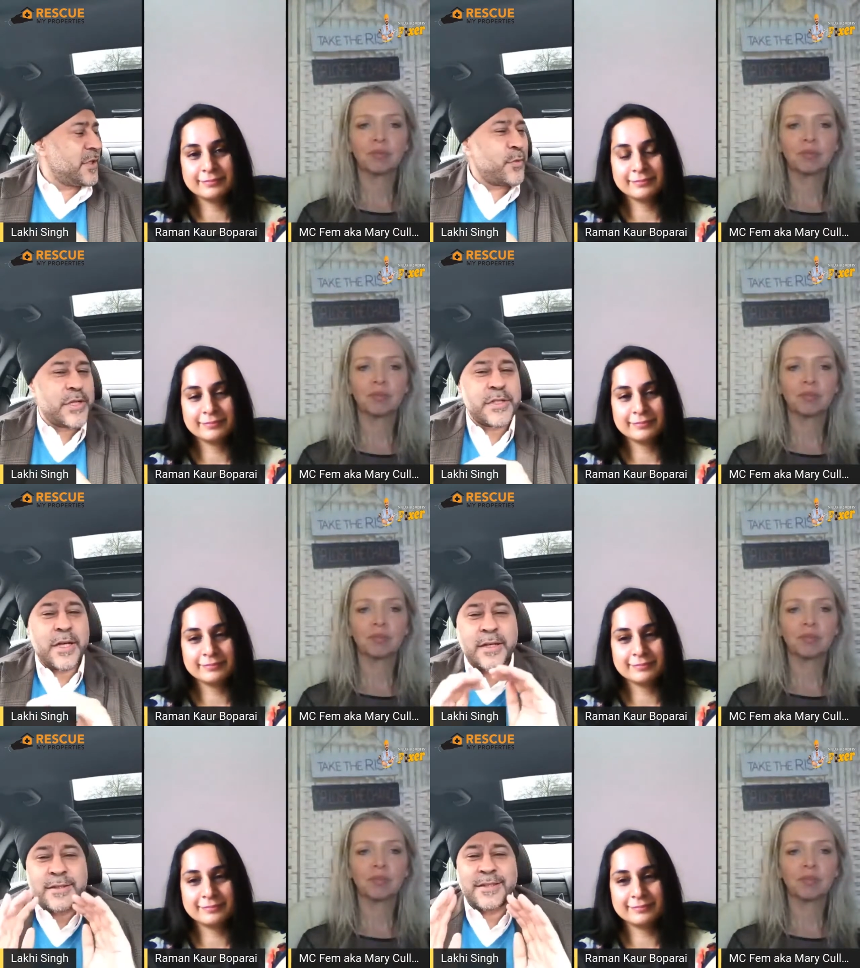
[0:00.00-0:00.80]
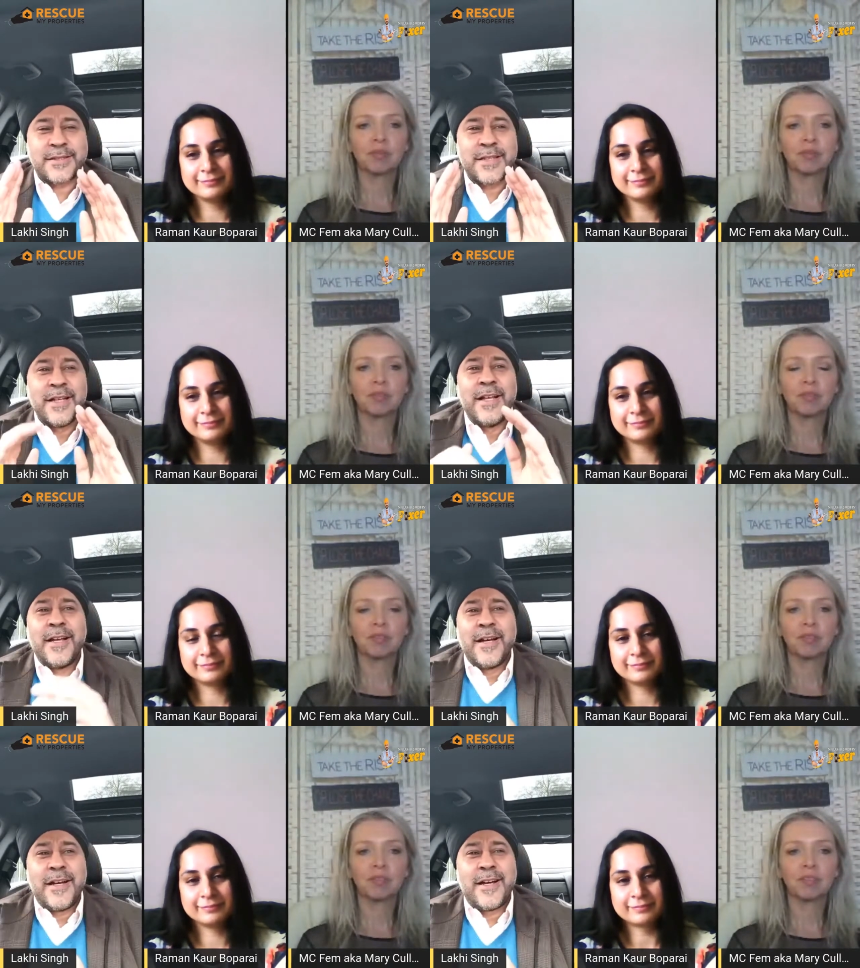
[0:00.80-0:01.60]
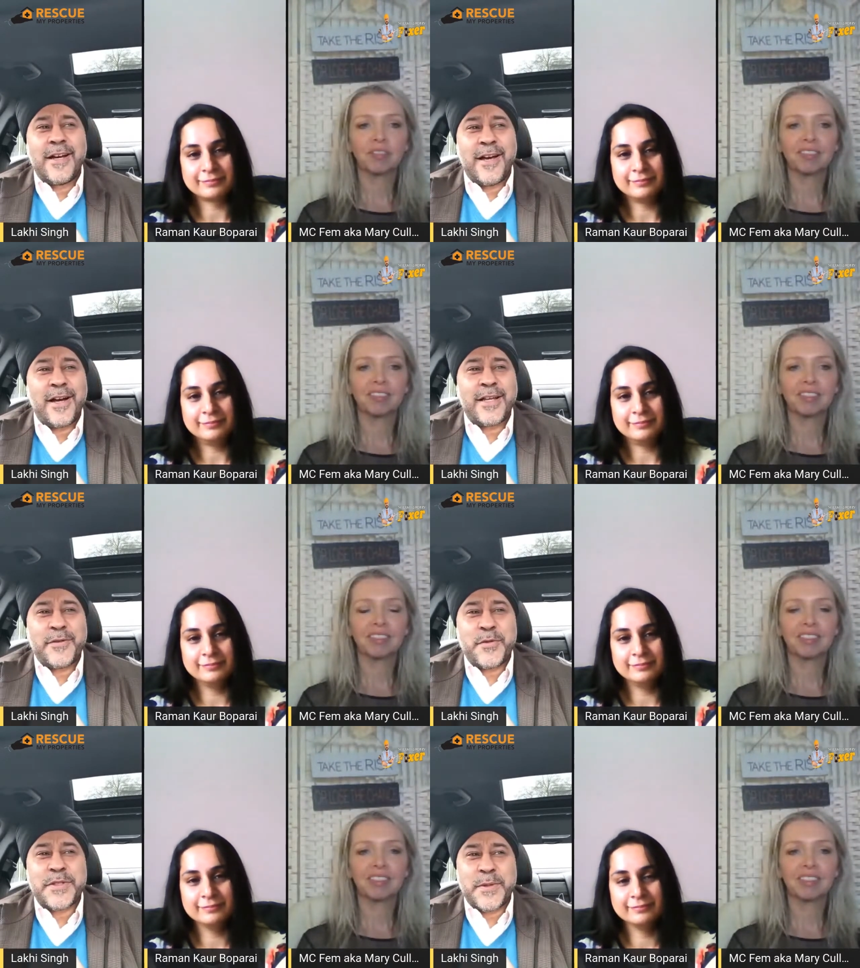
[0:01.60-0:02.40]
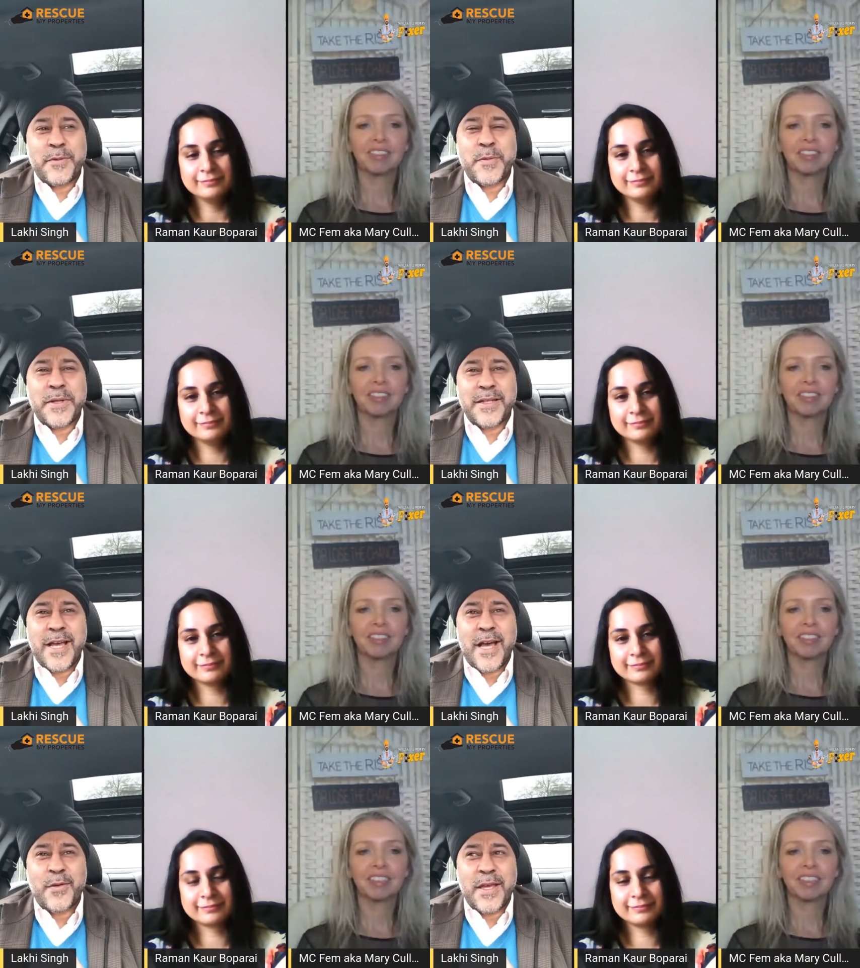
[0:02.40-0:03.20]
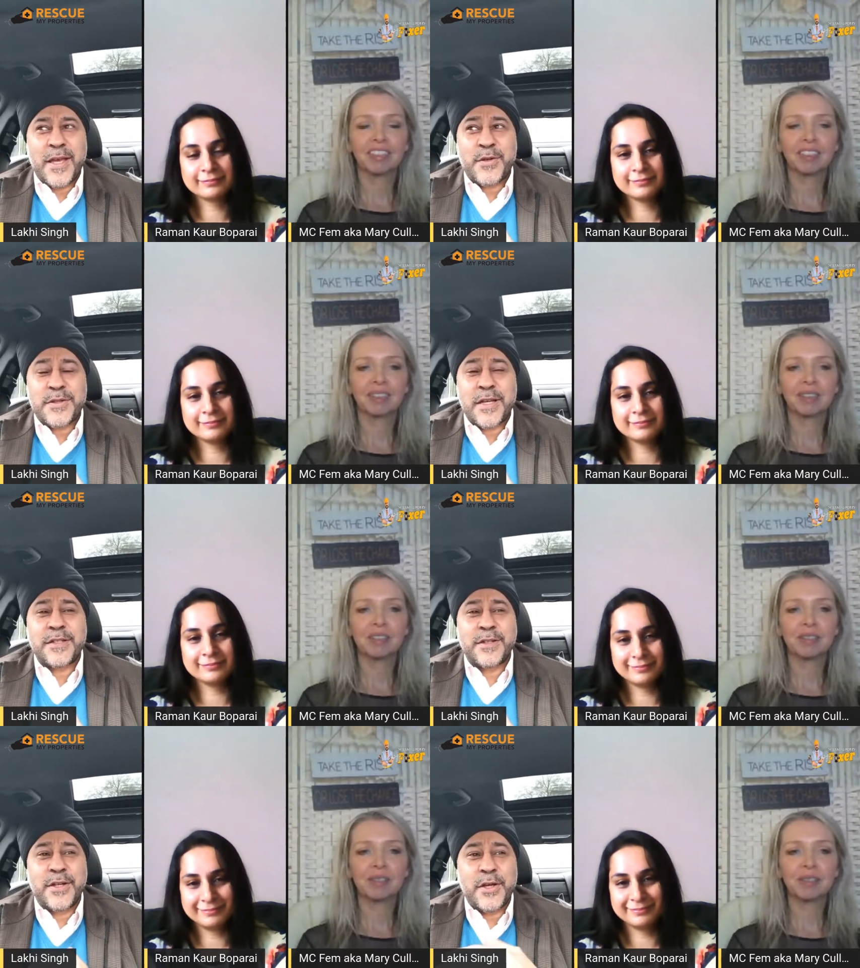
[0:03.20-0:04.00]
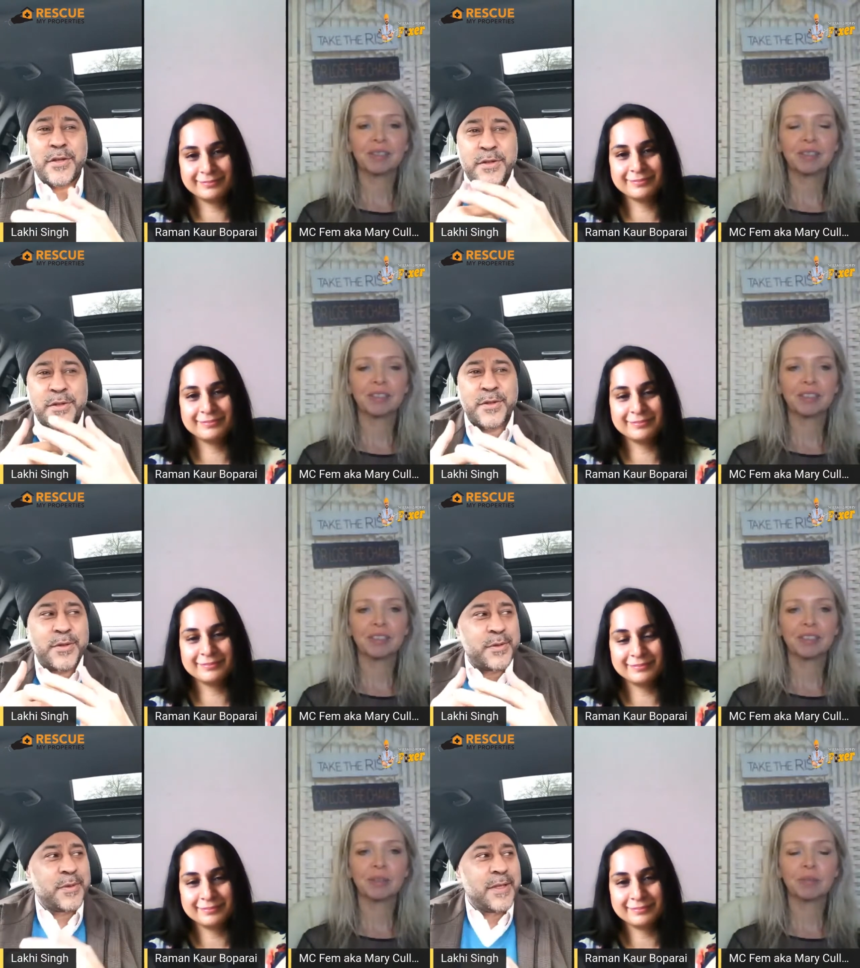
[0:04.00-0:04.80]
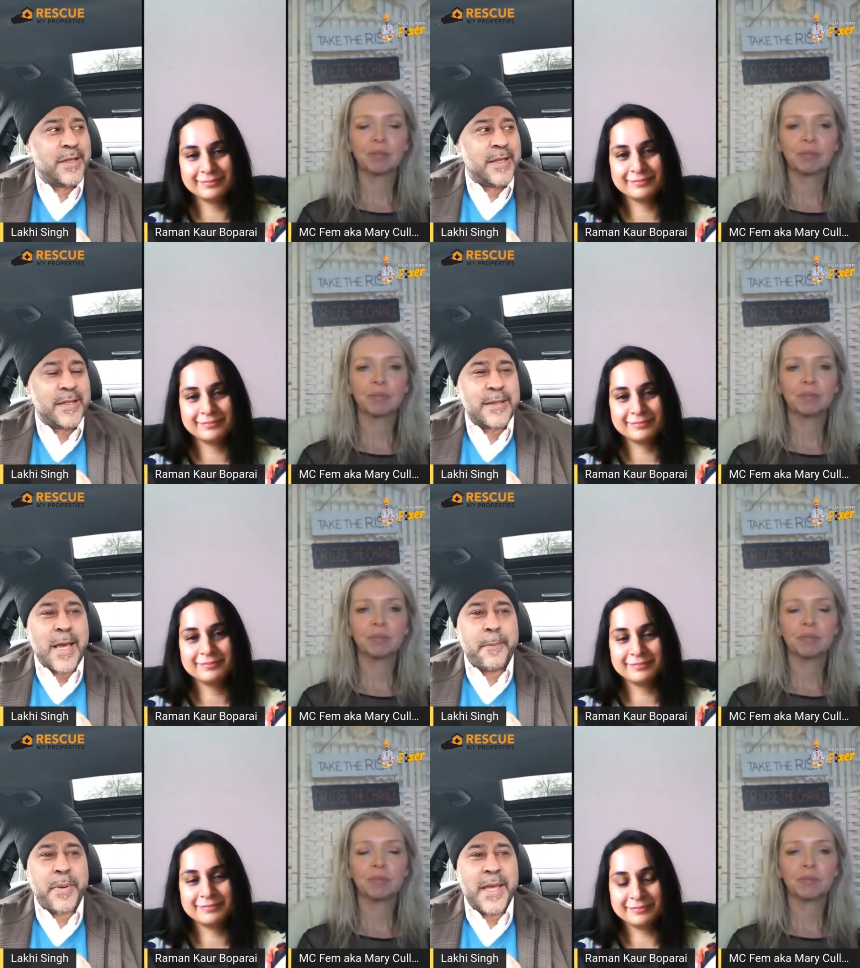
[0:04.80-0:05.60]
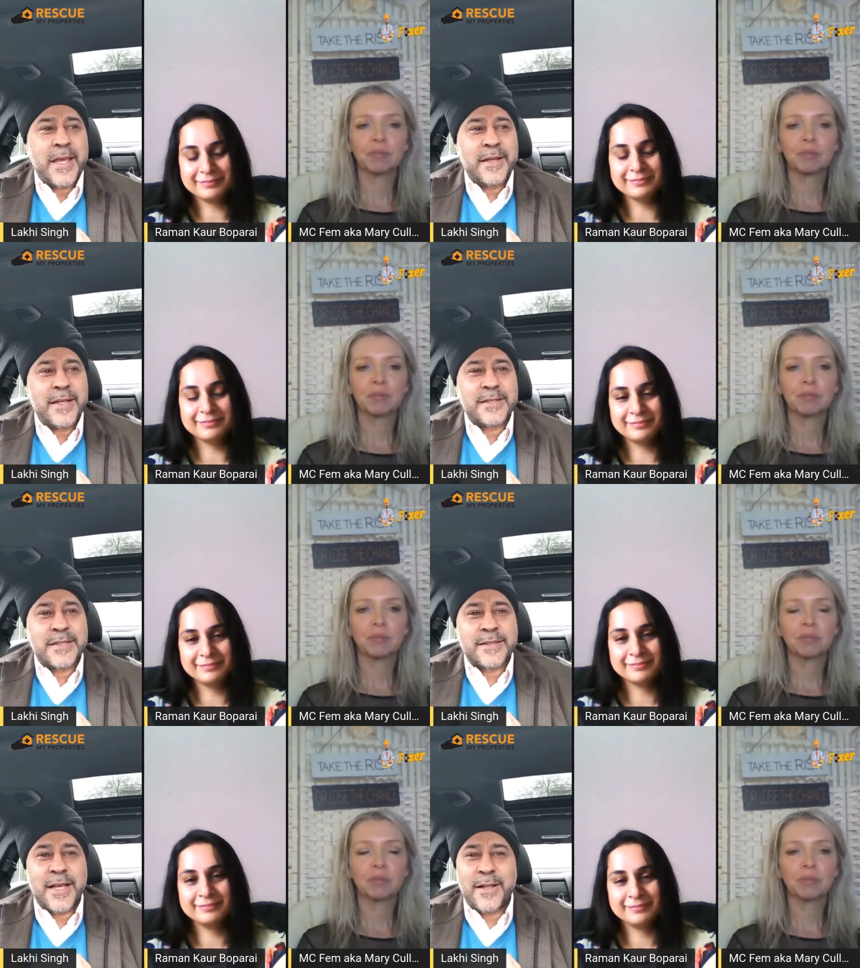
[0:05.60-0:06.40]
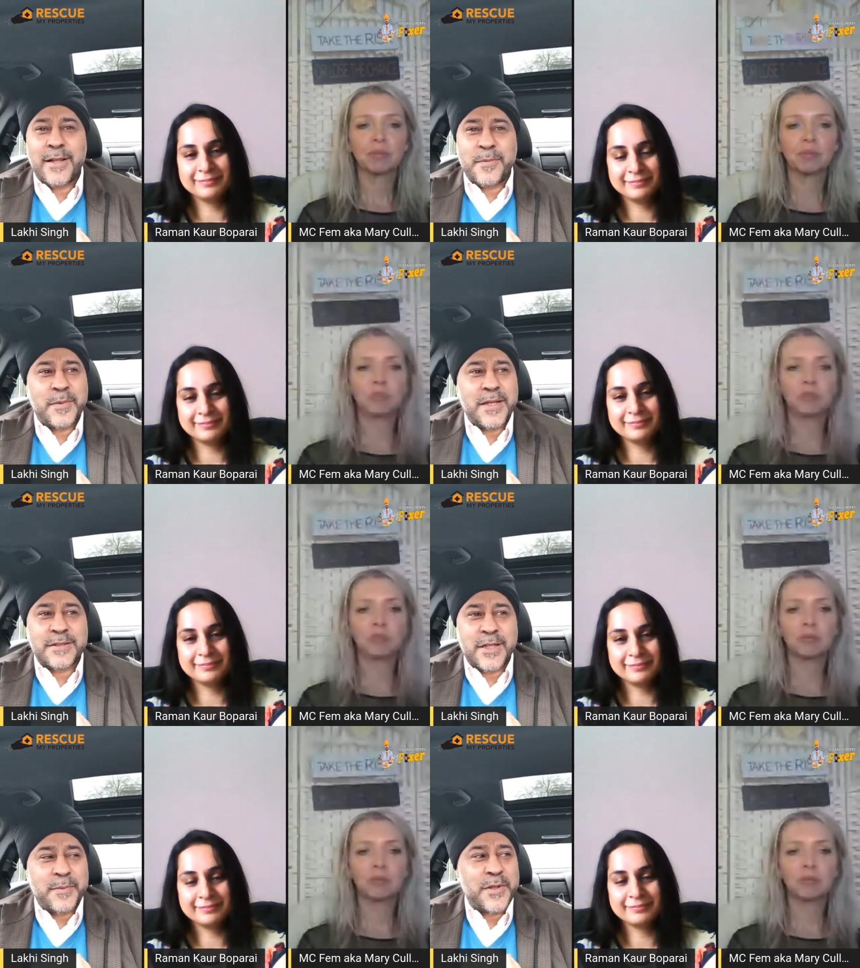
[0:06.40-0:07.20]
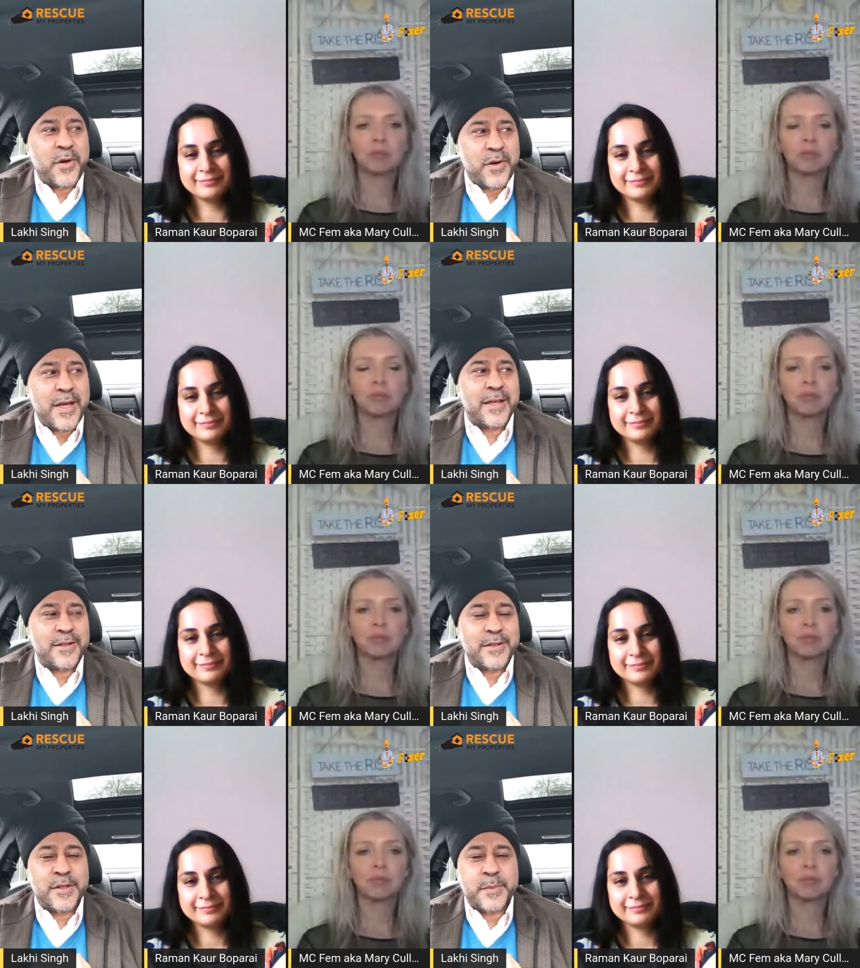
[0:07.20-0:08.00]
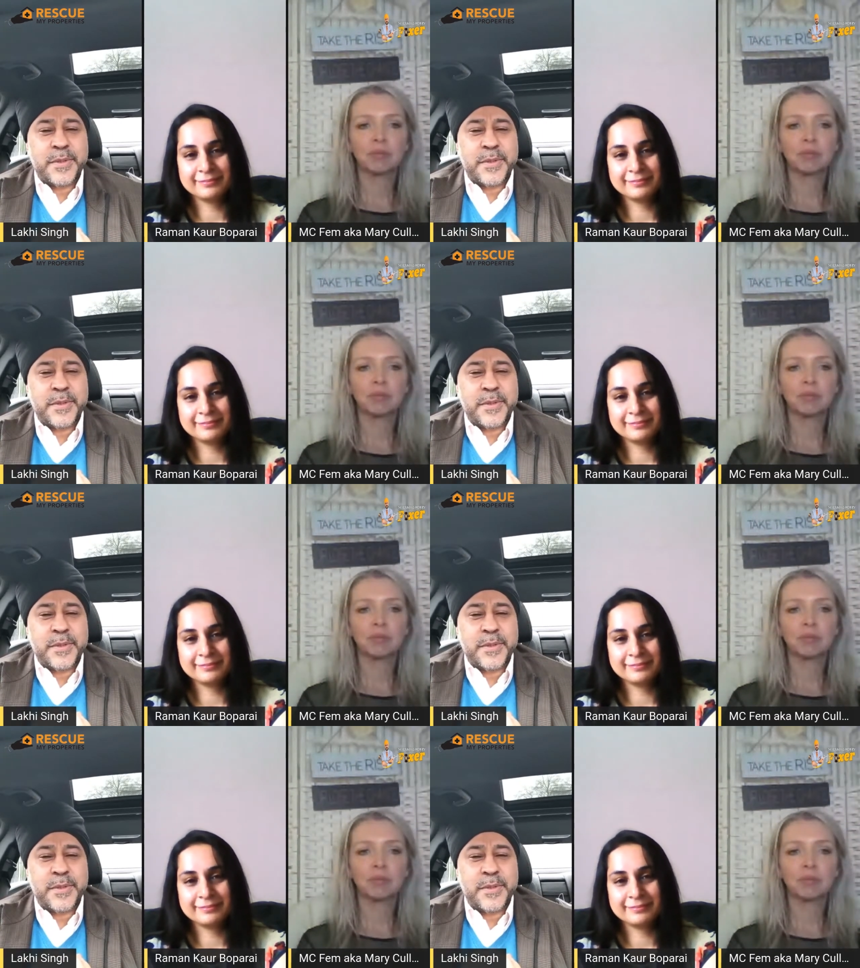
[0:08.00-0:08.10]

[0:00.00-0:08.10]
Speaker 1: I wish I could just uh, hug every everybody out there who's actually going through that pain and just tell them Rex going to be all right, you know,